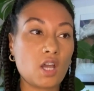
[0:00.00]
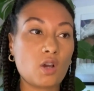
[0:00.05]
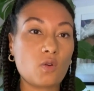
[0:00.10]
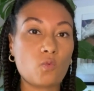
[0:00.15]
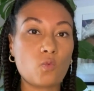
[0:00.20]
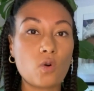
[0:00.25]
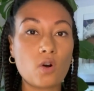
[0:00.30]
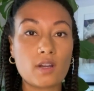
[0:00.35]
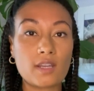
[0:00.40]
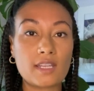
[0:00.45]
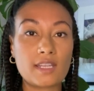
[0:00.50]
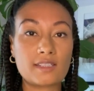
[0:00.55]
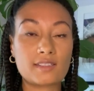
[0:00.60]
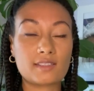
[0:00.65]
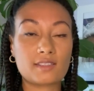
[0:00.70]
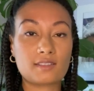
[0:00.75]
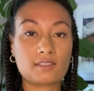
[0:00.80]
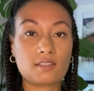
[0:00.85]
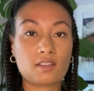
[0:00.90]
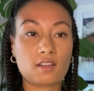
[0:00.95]
What is
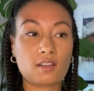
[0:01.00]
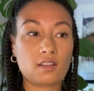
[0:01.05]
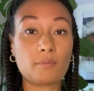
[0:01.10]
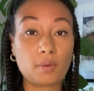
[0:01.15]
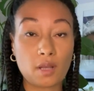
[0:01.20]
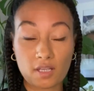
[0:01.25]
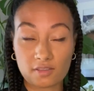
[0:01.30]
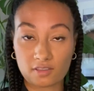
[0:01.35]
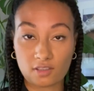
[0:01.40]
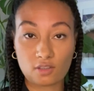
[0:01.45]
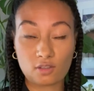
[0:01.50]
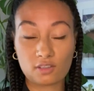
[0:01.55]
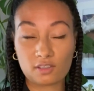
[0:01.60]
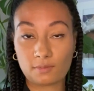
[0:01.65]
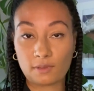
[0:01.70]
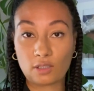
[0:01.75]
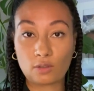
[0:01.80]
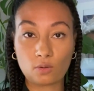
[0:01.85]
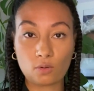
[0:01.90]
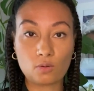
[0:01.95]
the person who's
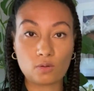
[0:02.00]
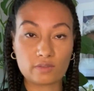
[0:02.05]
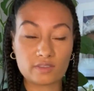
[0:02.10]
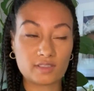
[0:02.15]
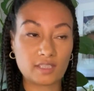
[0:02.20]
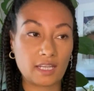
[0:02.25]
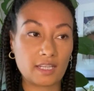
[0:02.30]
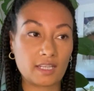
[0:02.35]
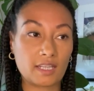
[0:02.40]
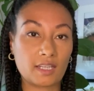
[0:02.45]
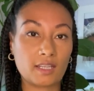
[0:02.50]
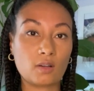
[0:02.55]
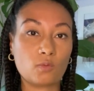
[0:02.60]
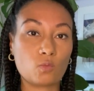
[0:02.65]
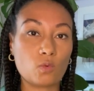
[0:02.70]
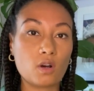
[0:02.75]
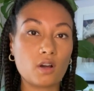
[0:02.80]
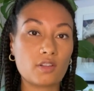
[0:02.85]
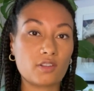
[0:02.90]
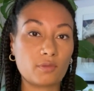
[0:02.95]
been caught saying?
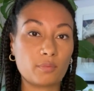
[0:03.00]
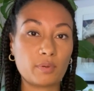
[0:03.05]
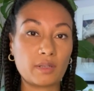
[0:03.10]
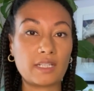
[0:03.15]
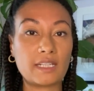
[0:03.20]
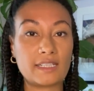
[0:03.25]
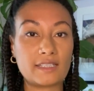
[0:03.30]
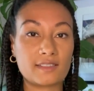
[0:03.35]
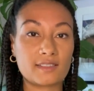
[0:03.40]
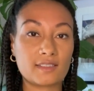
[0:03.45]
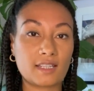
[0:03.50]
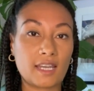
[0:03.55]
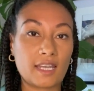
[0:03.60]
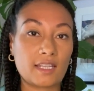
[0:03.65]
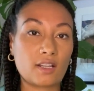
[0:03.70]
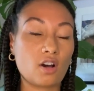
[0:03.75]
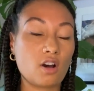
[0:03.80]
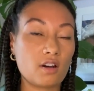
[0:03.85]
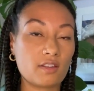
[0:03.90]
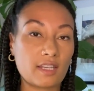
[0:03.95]
What are the police
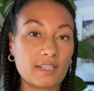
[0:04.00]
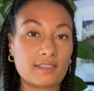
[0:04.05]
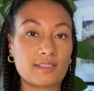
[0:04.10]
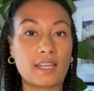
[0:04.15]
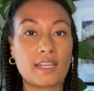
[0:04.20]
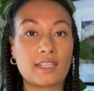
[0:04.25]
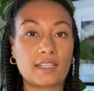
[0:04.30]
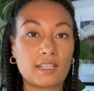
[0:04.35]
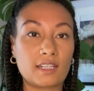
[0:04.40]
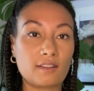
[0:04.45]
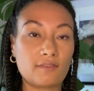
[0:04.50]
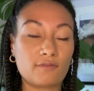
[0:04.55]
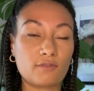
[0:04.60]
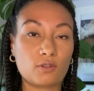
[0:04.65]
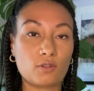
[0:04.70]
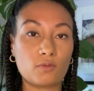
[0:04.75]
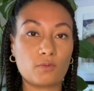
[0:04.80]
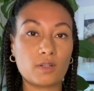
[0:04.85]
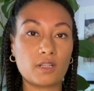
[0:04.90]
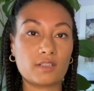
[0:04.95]
saying? Are they taking it
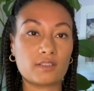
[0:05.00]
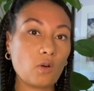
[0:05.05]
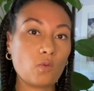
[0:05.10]
forward?